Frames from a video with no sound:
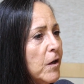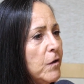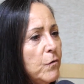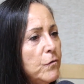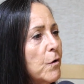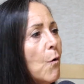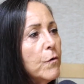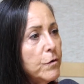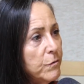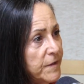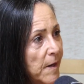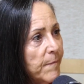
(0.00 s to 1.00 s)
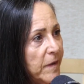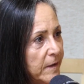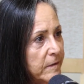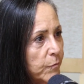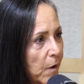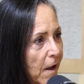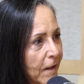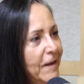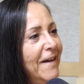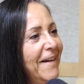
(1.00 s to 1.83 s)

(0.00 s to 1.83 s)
you don't do some things well.